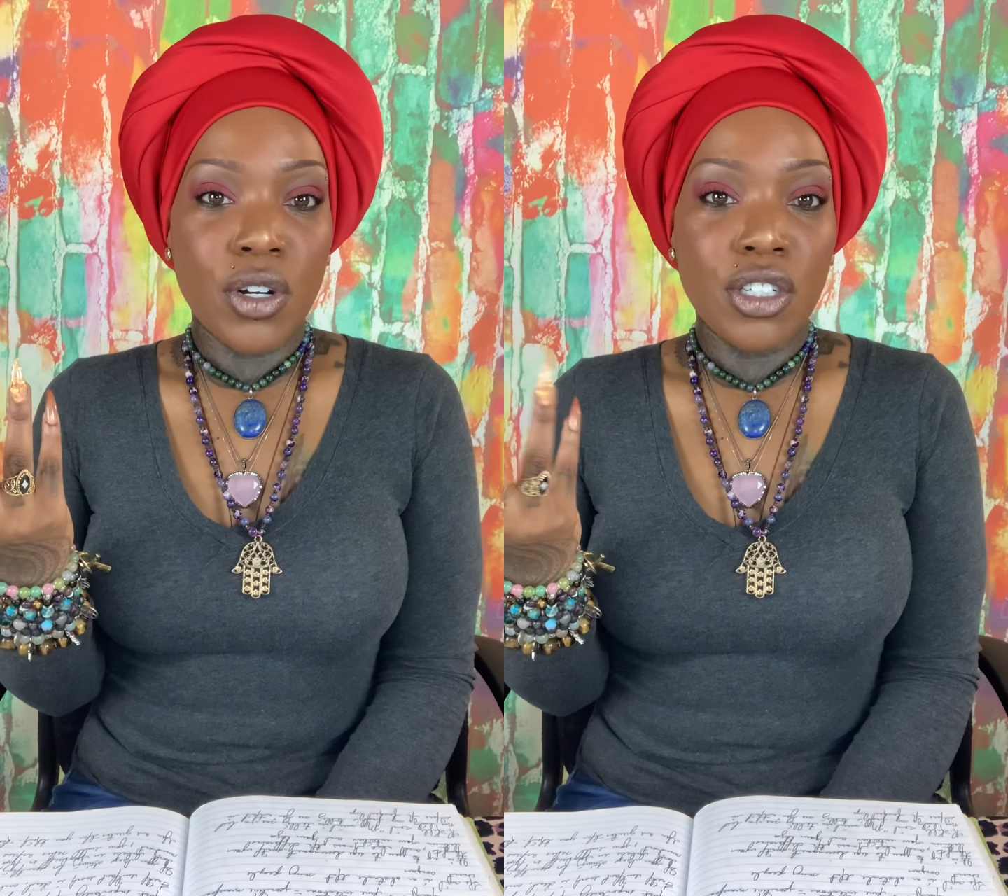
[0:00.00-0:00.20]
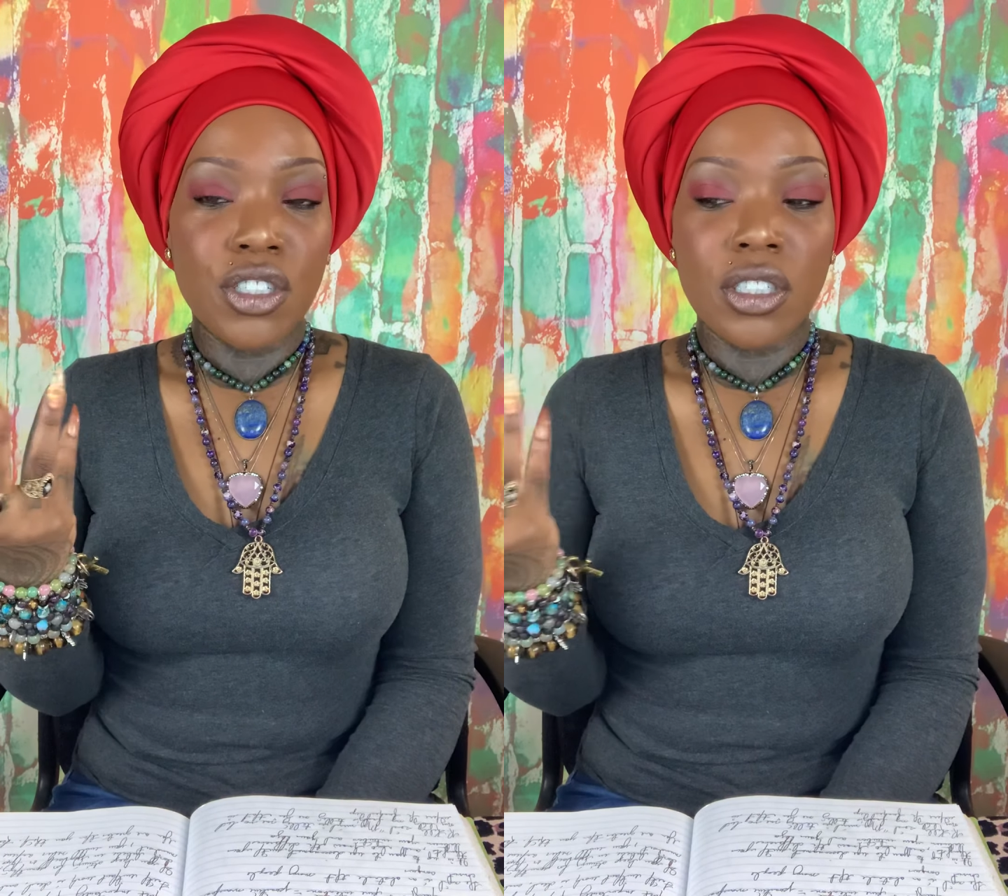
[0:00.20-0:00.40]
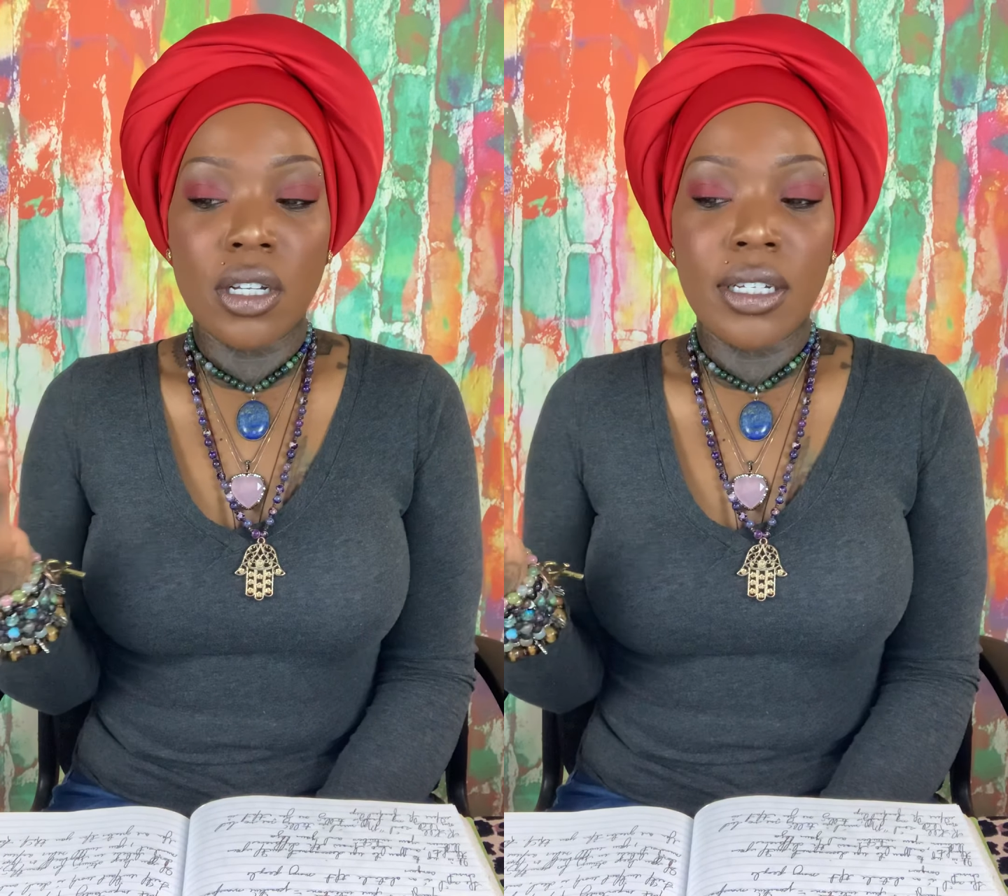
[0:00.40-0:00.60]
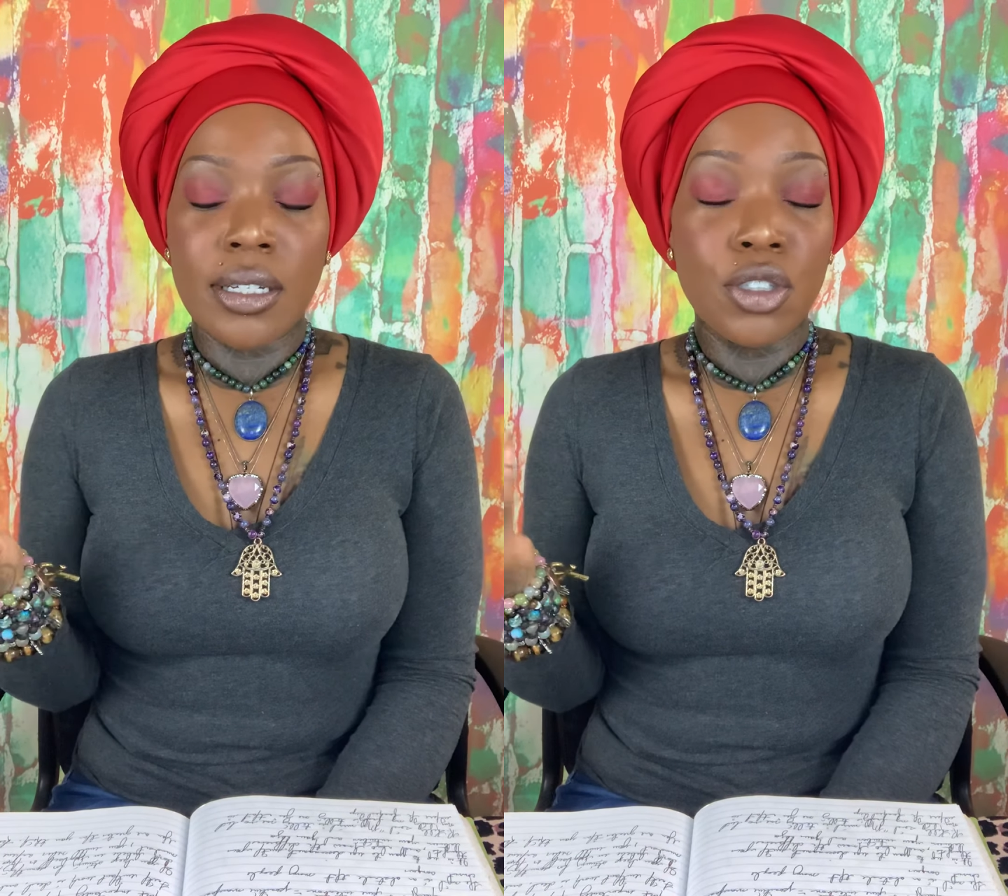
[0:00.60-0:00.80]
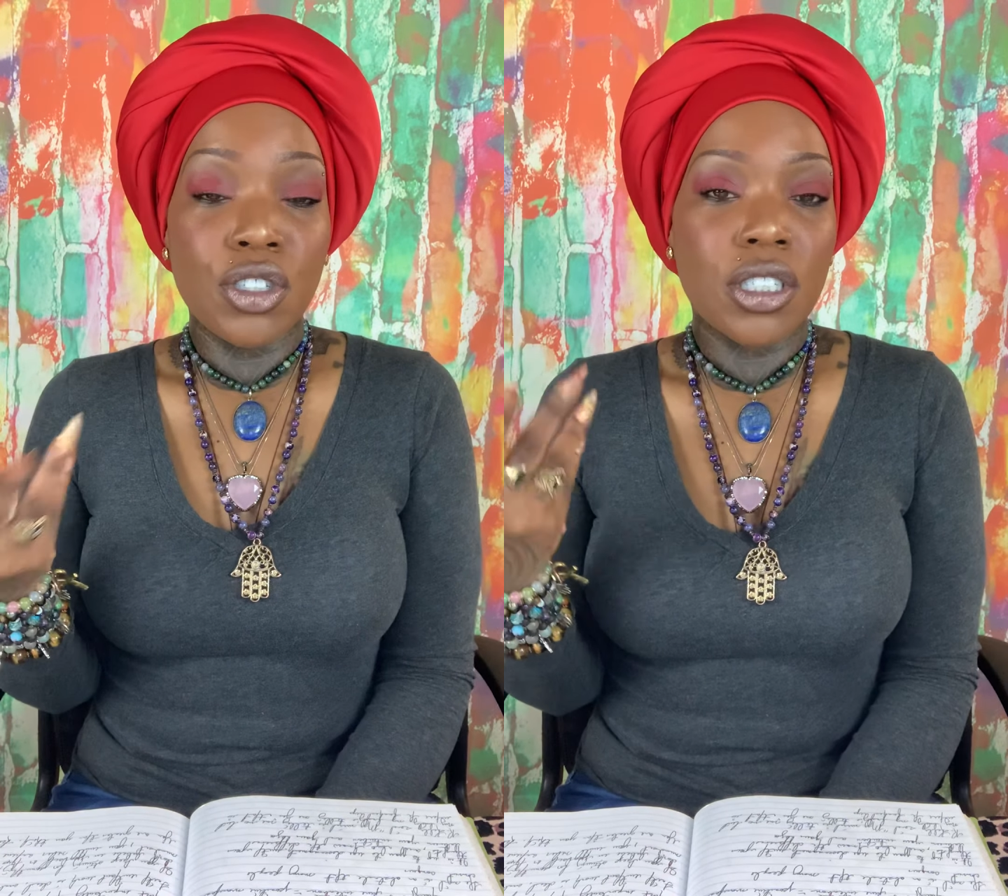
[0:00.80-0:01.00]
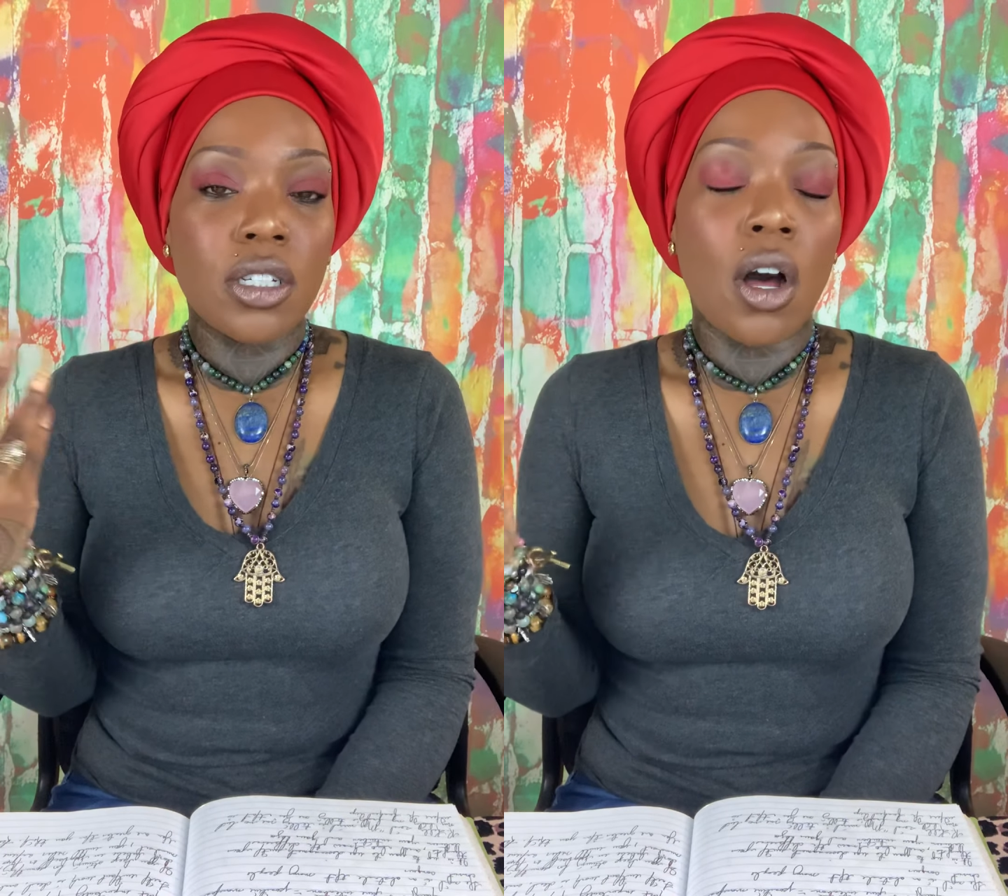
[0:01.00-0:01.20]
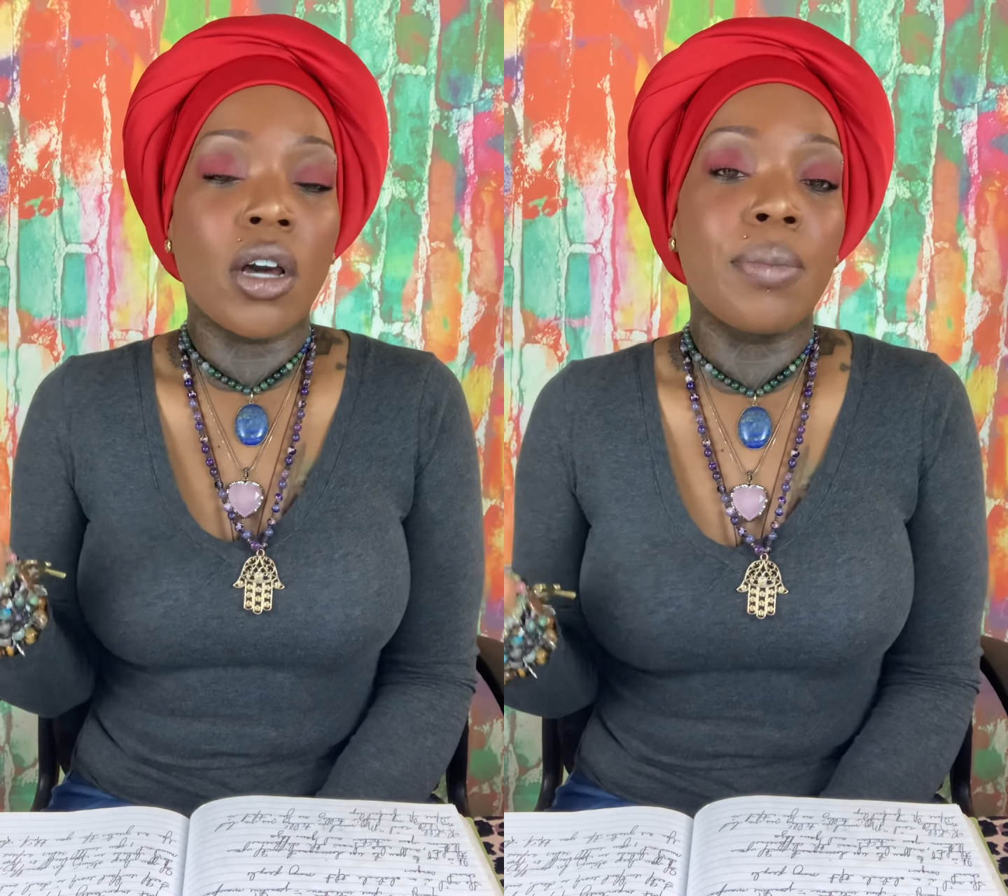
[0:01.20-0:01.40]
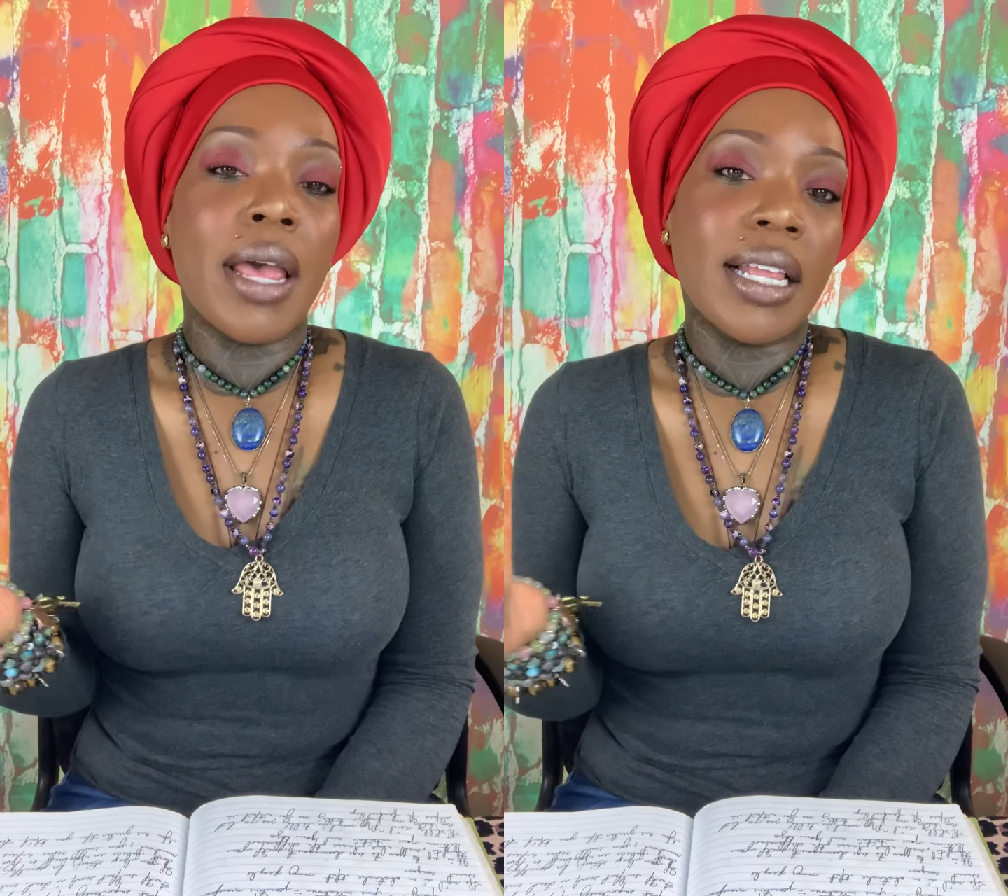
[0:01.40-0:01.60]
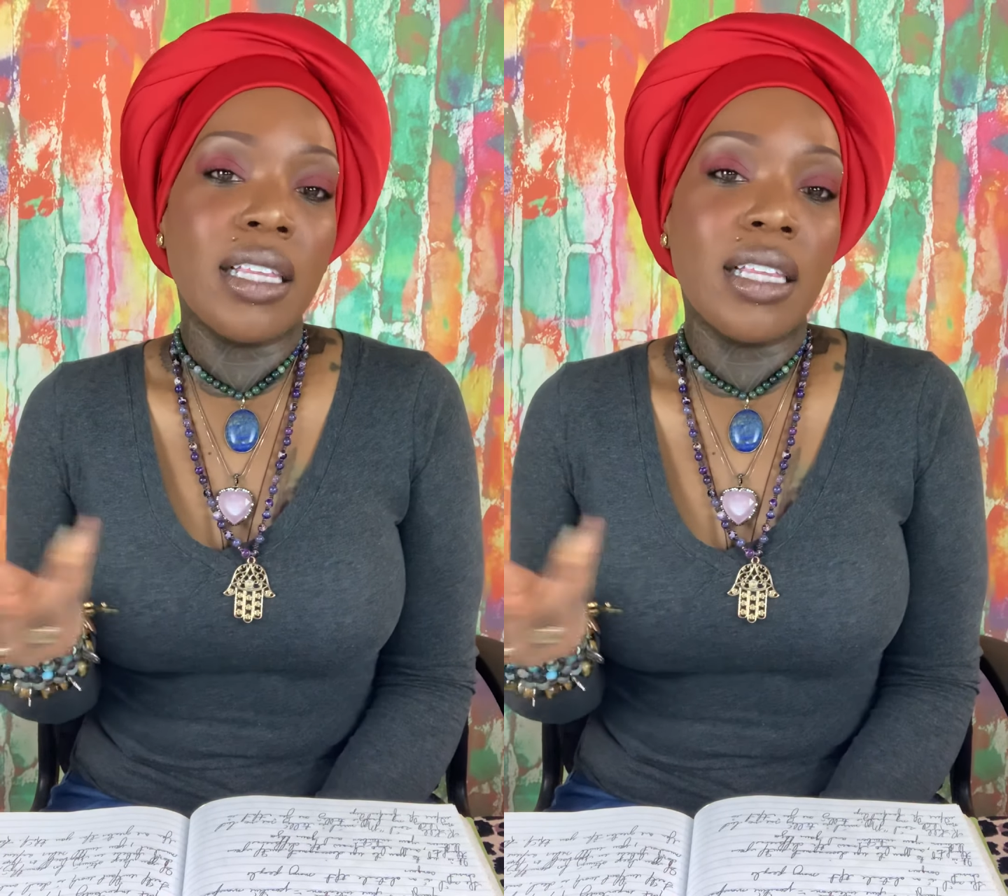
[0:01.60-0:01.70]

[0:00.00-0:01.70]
You just automatically